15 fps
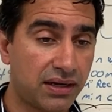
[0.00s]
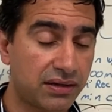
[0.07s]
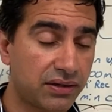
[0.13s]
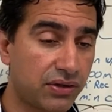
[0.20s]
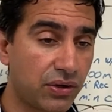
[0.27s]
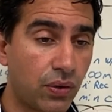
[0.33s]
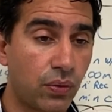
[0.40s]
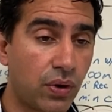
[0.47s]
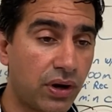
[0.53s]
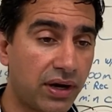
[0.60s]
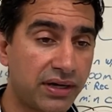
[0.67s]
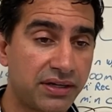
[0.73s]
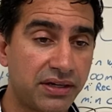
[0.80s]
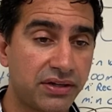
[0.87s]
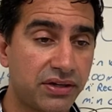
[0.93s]
go
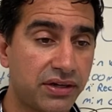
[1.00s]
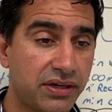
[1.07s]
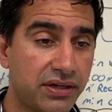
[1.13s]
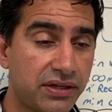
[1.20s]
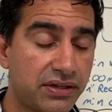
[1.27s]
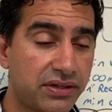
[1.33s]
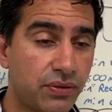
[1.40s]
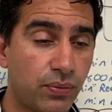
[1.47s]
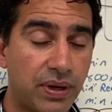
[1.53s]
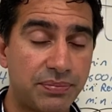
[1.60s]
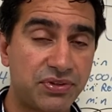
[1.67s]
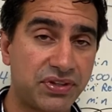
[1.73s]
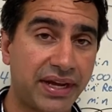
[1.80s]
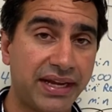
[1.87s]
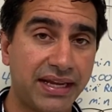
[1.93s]
on the
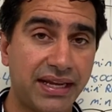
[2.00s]
website